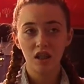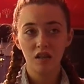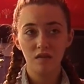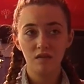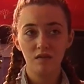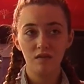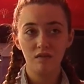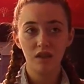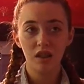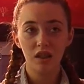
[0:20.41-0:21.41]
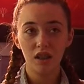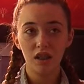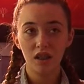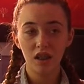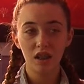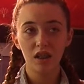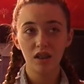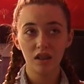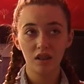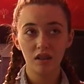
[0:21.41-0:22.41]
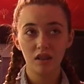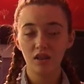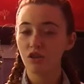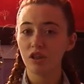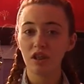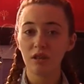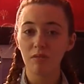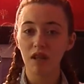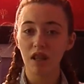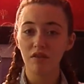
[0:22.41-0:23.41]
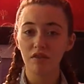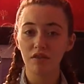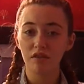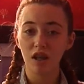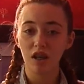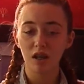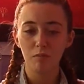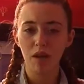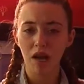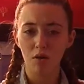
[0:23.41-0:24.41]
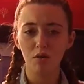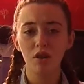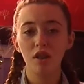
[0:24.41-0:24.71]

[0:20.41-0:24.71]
of anything interesting in my life to vlog about,